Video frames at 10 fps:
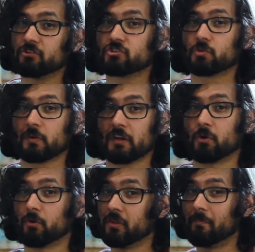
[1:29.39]
your screen
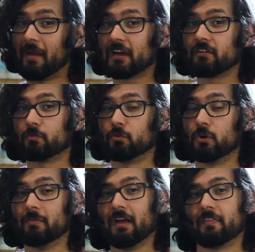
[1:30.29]
or in the back of the
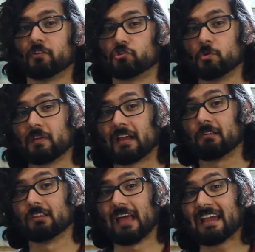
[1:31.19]
room that's shooting
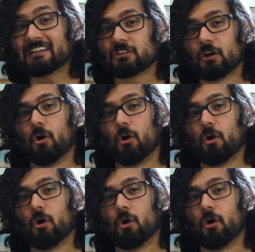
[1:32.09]
out light